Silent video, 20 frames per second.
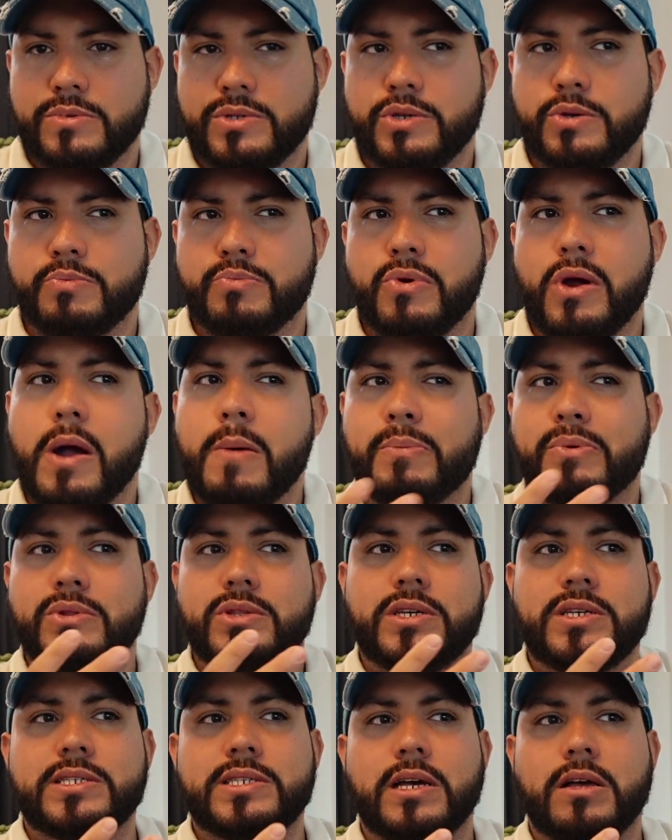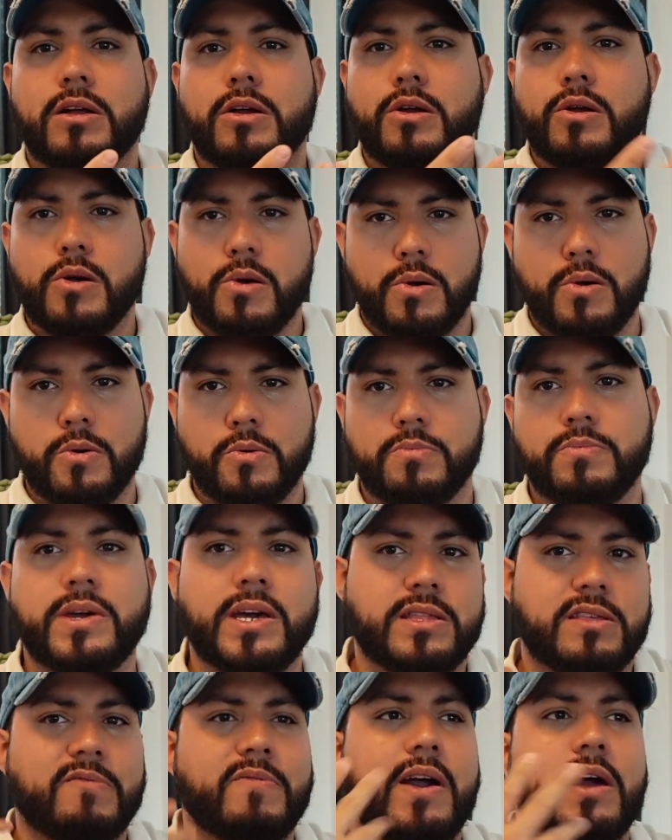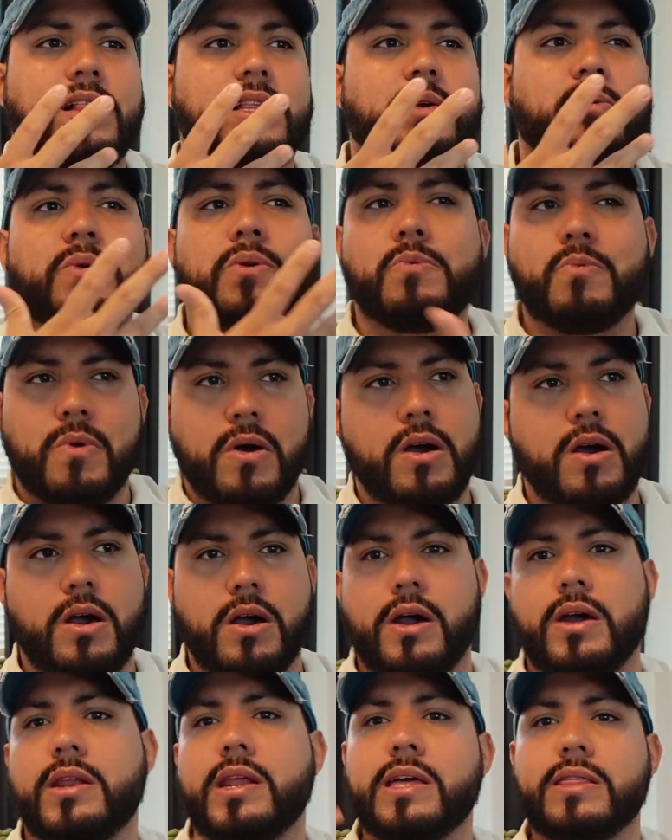to properly sell our home, get the value we want,